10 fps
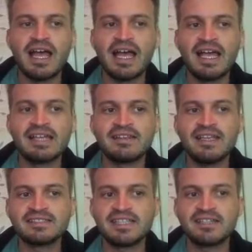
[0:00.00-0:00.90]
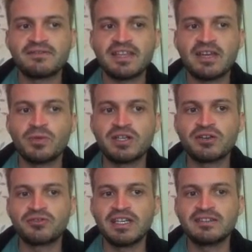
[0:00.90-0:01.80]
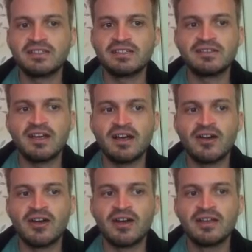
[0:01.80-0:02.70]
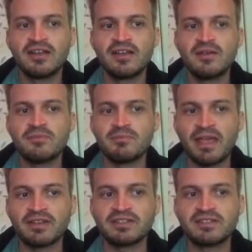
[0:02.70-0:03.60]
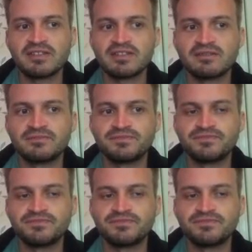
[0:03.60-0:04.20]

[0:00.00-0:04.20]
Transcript: And inside of that, we created our methods.